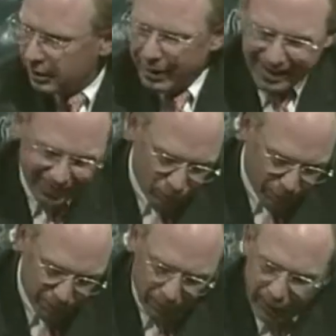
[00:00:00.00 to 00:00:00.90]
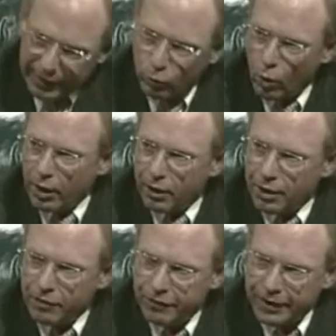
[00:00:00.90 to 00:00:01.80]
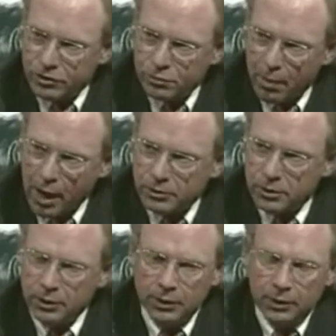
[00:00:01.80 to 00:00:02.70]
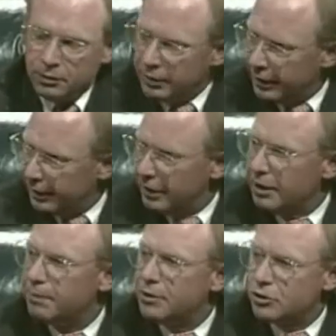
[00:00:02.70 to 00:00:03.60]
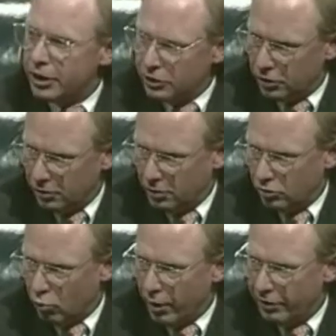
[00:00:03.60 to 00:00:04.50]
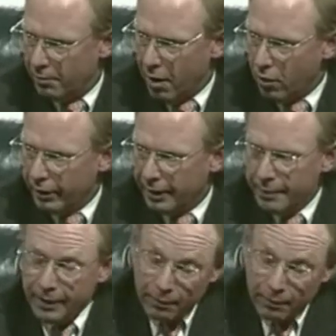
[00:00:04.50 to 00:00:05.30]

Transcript: Right. I mean, I think we played well enough in spots to get in a position to win the ball game.